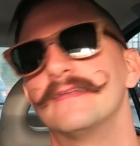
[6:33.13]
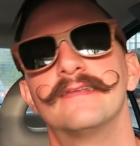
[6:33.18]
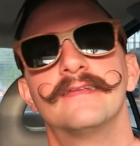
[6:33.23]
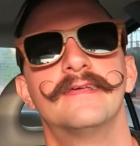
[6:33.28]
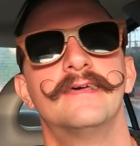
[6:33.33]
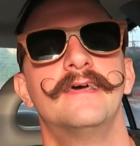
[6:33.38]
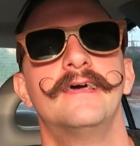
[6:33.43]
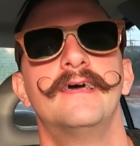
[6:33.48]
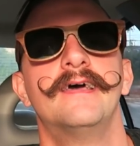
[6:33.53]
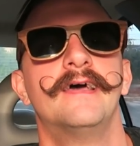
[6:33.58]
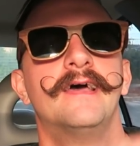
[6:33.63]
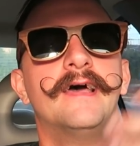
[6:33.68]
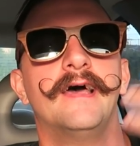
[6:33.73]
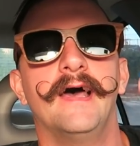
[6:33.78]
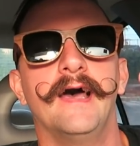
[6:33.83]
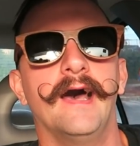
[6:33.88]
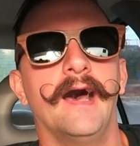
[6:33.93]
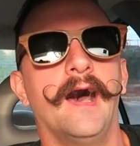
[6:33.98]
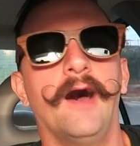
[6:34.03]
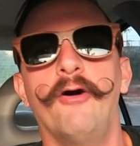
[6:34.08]
and
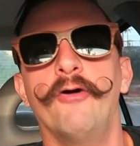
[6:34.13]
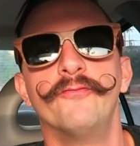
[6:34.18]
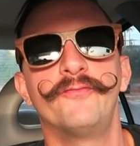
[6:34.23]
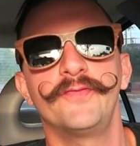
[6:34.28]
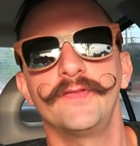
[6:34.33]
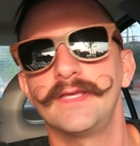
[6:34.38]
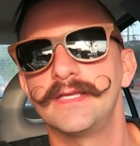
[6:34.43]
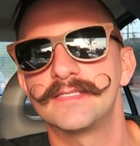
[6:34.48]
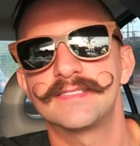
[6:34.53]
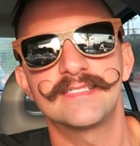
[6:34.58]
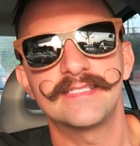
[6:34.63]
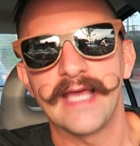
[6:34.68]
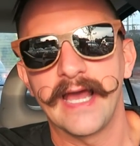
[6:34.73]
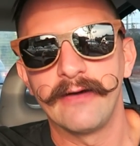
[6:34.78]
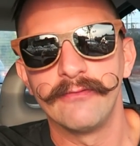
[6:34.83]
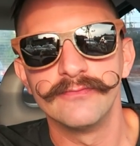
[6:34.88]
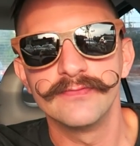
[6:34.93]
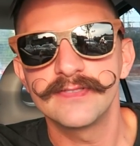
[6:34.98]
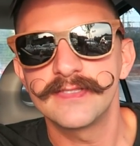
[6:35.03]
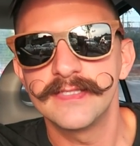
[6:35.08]
hopefully it
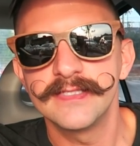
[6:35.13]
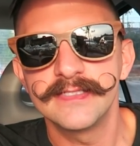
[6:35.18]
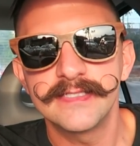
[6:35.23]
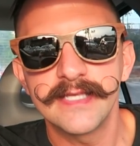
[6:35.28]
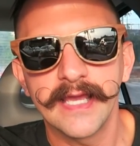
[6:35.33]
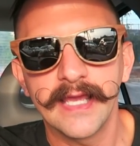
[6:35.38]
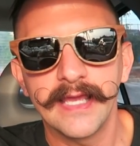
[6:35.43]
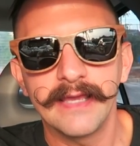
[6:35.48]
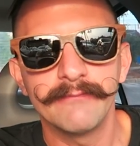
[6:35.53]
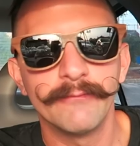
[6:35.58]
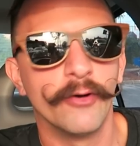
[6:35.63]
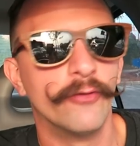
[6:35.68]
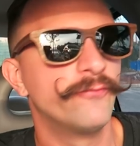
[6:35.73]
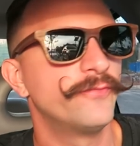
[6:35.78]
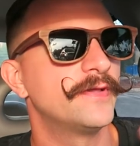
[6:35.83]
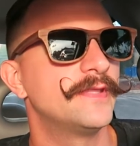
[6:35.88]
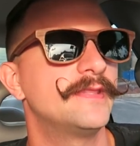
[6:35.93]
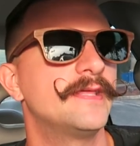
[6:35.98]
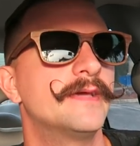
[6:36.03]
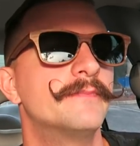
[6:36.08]
sounds the same.
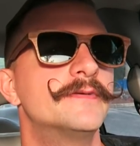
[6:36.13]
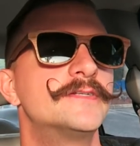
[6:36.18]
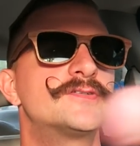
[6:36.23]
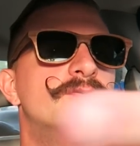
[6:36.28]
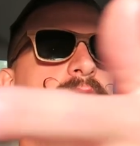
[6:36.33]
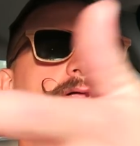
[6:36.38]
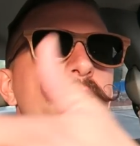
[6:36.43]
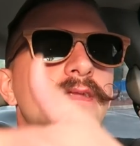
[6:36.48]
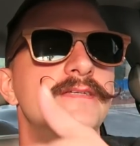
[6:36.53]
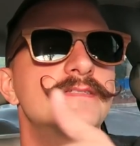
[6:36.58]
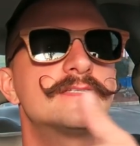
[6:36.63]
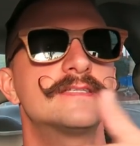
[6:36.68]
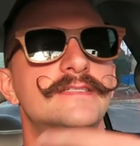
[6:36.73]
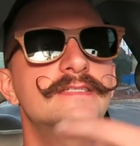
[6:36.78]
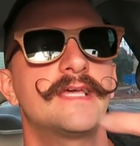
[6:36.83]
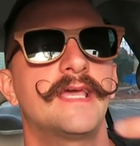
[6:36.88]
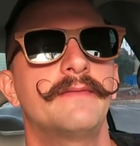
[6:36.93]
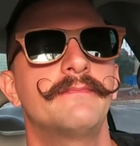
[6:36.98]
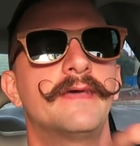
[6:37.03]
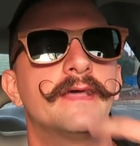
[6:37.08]
Hopefully the image quality is the
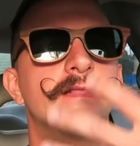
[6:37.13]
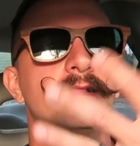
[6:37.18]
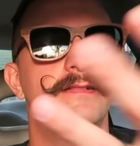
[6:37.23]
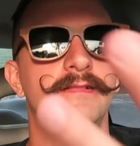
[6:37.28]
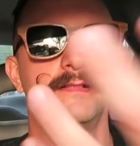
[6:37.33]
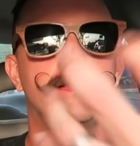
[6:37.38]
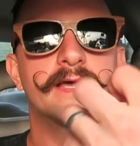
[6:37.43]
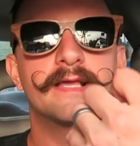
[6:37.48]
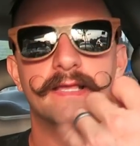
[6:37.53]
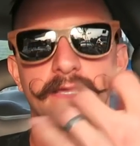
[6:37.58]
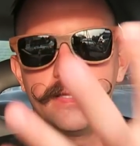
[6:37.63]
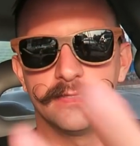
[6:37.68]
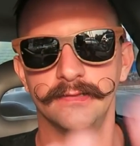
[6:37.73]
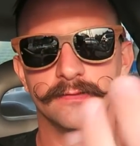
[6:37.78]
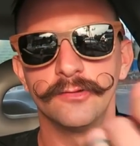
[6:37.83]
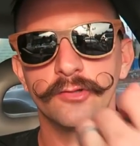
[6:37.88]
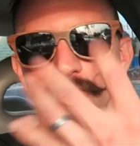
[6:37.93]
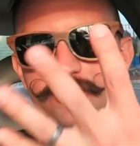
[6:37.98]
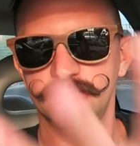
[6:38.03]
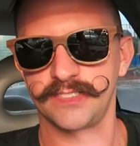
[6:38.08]
same. It like
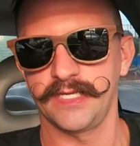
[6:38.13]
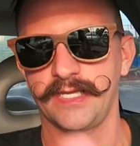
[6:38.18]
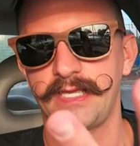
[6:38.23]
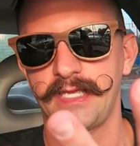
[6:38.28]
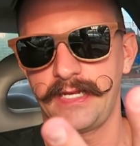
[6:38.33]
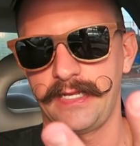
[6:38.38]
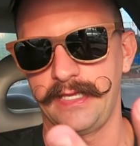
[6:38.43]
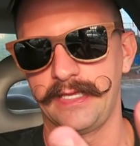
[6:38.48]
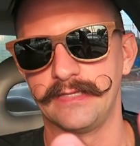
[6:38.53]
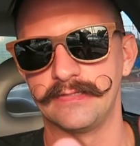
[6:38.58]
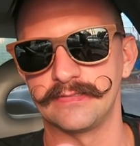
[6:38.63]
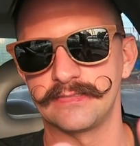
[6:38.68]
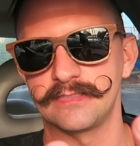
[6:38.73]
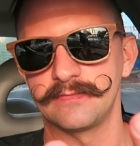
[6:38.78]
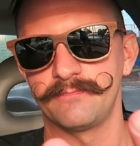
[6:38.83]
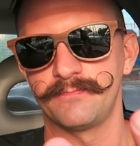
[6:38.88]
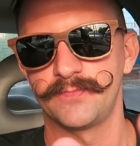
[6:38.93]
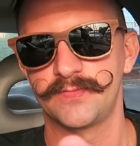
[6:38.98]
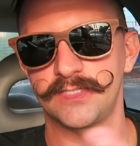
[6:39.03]
it looks like it is.